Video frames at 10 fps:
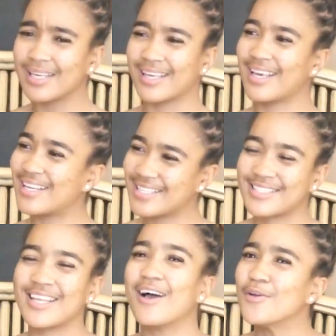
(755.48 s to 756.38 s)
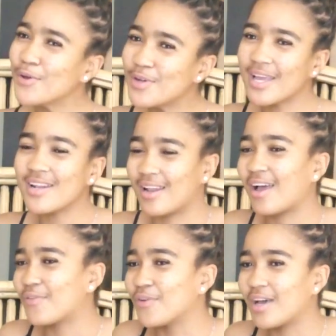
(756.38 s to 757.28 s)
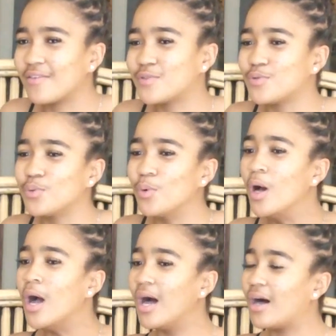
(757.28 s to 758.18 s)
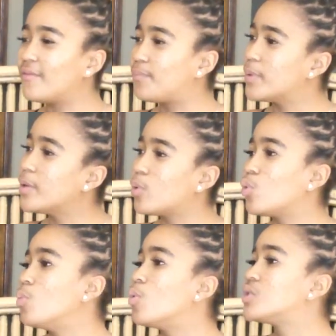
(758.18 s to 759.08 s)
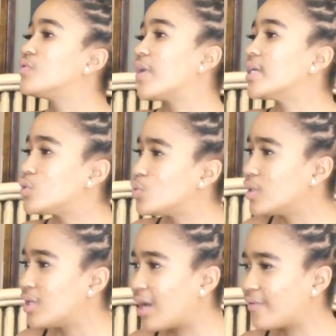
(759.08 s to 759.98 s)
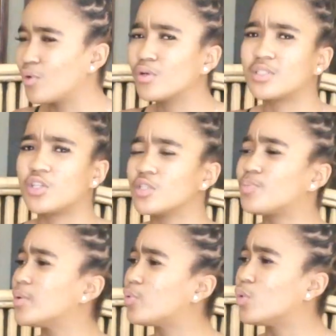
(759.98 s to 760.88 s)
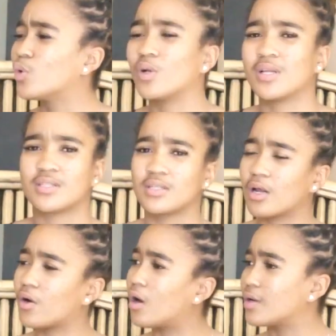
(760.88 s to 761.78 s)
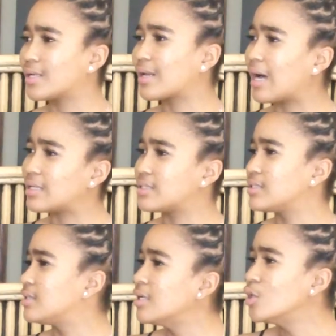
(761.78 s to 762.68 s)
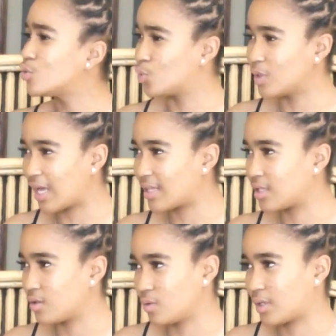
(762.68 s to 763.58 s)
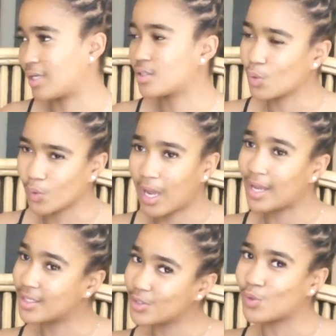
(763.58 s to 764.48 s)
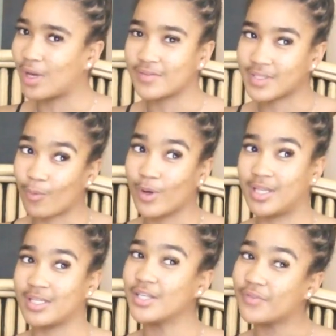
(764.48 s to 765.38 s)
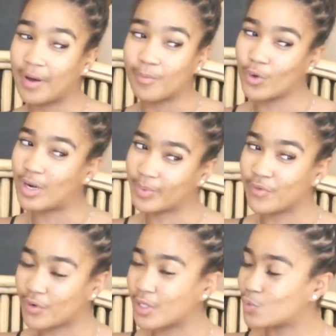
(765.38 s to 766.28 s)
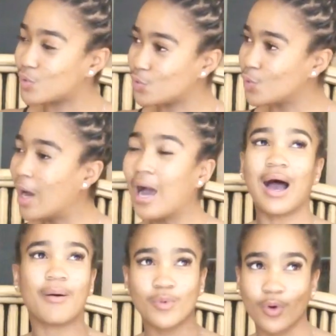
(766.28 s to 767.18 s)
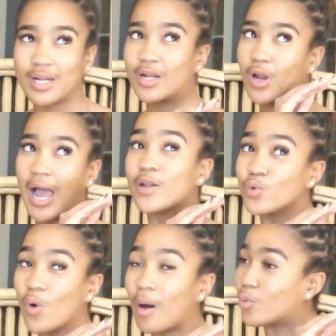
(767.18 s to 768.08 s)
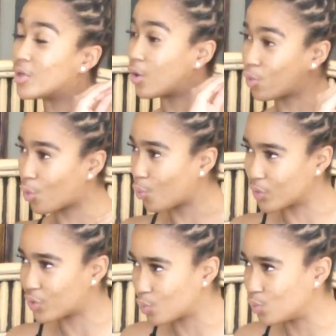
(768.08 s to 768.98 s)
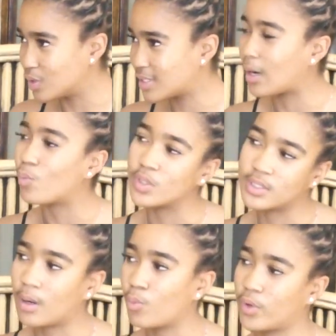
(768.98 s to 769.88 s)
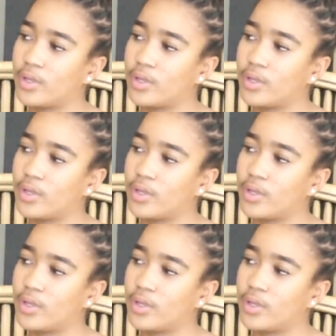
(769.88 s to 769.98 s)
Yes. In life, you have to have people who motivate you in life, not just people who gonna sit around at Kasi, do nothing, you get. So I need to have someone that if I'm gonna be friends with you, I know I'm gonna grow with you somewhere.